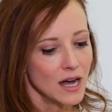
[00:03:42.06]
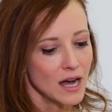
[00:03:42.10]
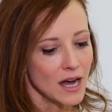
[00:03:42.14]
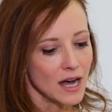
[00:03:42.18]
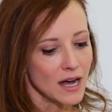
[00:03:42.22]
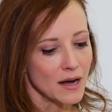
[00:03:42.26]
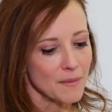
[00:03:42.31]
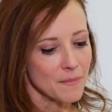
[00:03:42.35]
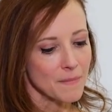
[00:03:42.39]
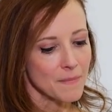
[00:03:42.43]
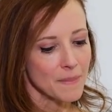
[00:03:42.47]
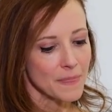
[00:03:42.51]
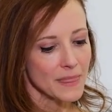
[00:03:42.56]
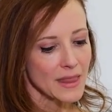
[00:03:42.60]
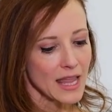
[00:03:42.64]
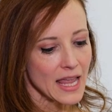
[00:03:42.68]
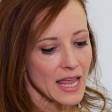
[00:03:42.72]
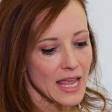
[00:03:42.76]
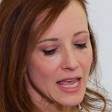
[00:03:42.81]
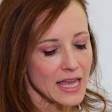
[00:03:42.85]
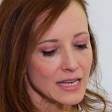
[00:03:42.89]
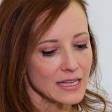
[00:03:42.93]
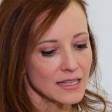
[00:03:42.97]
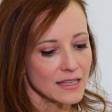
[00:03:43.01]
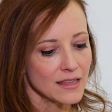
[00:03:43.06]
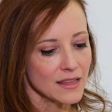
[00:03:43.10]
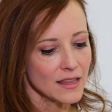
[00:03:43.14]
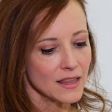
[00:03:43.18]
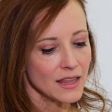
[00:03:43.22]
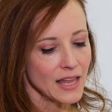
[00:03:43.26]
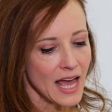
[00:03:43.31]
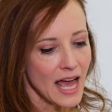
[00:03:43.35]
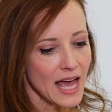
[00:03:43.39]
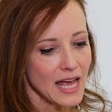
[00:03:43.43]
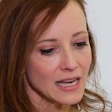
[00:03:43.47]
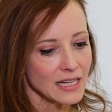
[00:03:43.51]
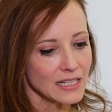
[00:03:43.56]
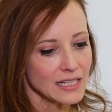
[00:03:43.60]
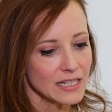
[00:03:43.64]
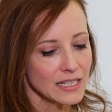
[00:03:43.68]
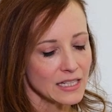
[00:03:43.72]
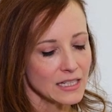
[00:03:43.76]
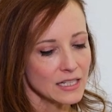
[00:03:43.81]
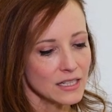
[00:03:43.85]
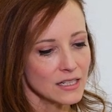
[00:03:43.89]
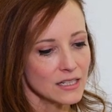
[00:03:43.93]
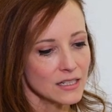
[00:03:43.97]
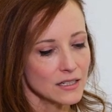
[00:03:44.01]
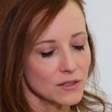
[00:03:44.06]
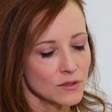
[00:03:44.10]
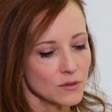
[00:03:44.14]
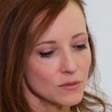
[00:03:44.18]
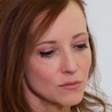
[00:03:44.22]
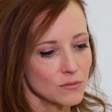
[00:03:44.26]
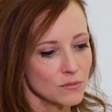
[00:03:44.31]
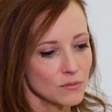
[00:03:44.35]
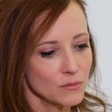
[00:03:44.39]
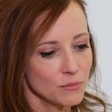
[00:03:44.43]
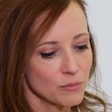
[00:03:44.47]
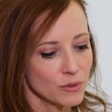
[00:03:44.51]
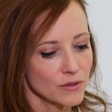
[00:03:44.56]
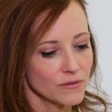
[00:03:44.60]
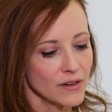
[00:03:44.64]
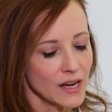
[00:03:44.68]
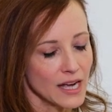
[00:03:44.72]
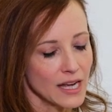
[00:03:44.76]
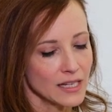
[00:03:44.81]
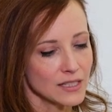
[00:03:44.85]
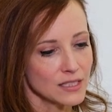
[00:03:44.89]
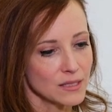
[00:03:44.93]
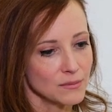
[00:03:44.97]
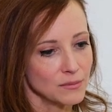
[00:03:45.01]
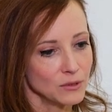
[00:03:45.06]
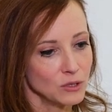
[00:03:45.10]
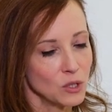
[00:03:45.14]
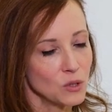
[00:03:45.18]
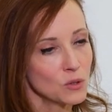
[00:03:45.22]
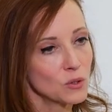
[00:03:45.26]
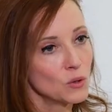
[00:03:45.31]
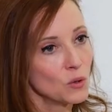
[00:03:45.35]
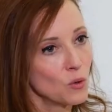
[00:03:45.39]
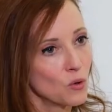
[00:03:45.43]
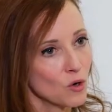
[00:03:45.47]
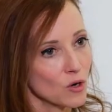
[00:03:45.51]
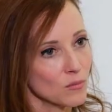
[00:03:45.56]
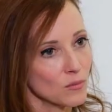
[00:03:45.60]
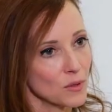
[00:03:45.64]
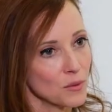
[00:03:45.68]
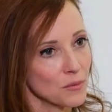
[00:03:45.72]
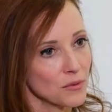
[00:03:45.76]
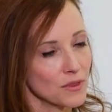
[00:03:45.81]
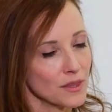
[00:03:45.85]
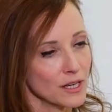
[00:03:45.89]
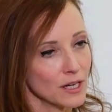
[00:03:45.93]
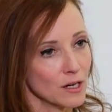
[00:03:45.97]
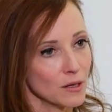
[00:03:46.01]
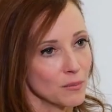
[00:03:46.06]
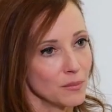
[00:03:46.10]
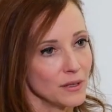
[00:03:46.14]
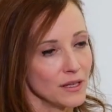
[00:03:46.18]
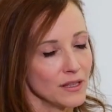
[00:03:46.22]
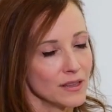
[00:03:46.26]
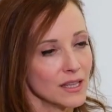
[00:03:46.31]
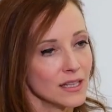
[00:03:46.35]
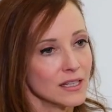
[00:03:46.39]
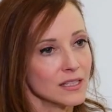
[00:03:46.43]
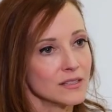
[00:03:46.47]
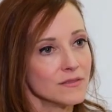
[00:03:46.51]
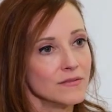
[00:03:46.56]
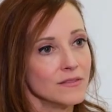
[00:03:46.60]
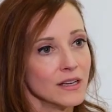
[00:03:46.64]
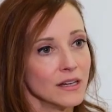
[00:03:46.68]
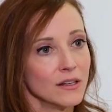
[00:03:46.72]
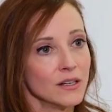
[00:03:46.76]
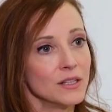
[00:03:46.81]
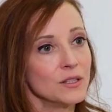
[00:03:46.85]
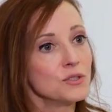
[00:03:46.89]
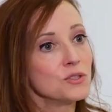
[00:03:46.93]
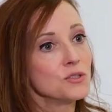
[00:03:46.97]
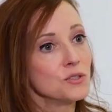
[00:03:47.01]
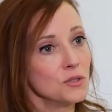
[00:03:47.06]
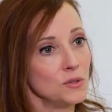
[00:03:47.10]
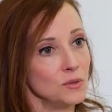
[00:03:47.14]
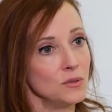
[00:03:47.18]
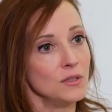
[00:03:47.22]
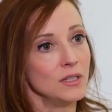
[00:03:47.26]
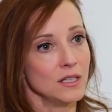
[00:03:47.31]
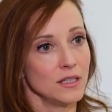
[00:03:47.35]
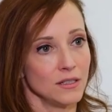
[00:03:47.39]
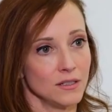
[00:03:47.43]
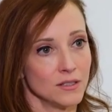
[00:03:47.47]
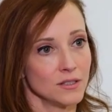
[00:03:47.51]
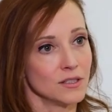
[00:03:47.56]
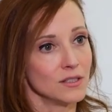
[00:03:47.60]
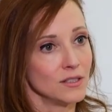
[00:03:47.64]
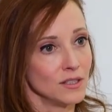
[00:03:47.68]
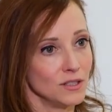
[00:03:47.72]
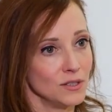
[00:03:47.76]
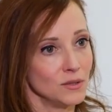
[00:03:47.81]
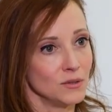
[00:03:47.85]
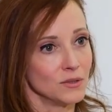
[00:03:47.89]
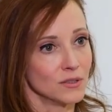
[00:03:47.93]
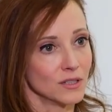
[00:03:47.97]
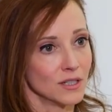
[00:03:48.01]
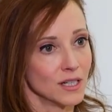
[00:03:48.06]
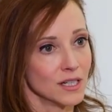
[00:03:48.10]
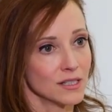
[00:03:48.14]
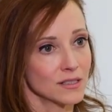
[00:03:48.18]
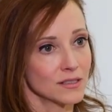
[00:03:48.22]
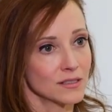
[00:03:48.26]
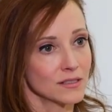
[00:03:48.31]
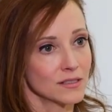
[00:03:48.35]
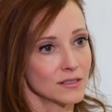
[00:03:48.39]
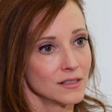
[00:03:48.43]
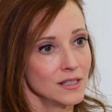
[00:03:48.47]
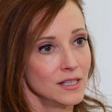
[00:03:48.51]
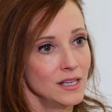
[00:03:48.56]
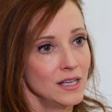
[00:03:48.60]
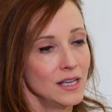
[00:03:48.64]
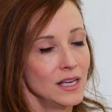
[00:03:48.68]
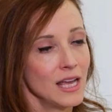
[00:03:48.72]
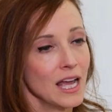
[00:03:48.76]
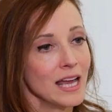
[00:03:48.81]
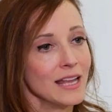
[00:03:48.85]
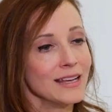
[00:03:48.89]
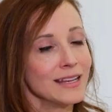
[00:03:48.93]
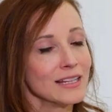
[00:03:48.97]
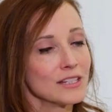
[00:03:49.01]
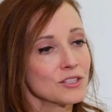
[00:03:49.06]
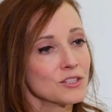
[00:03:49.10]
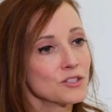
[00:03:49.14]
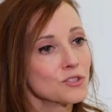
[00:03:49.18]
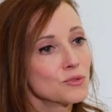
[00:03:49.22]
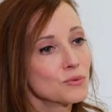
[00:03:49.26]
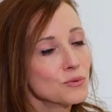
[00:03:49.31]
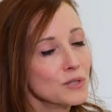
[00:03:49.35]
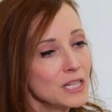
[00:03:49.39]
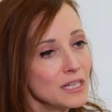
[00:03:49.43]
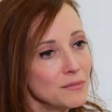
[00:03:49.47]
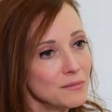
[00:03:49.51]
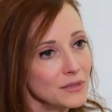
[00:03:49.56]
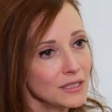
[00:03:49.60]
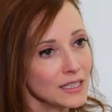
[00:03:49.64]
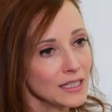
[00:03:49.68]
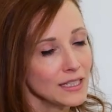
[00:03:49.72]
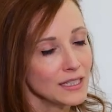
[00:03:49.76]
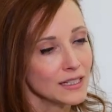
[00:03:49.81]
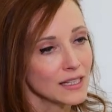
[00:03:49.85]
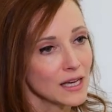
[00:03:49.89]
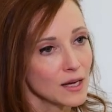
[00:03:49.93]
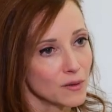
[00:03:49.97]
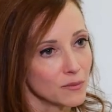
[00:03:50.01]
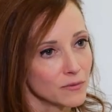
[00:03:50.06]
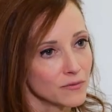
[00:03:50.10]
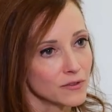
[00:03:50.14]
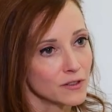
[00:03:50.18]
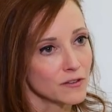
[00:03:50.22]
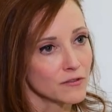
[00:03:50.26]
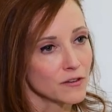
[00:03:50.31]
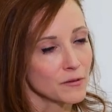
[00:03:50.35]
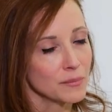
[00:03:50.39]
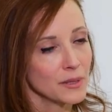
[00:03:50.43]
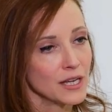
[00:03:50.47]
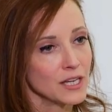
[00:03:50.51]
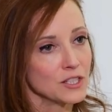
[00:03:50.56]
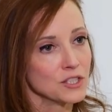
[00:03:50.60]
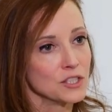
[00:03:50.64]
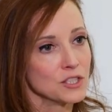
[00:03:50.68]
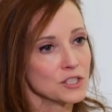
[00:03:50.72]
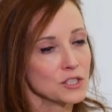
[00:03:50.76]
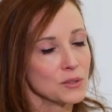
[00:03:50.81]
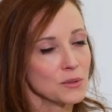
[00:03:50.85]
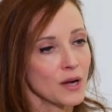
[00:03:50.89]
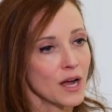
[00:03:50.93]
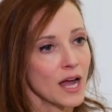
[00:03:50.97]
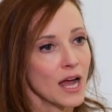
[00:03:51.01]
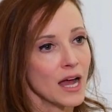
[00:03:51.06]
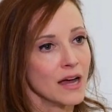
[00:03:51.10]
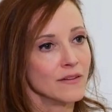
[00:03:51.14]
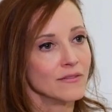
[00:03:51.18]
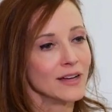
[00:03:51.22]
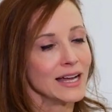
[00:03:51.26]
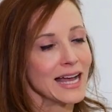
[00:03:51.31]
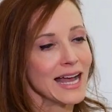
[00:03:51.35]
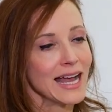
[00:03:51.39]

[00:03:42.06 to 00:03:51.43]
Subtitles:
and that can provide some local hormone therapy that is very soothing to the uterus and extremely helpful for patients who have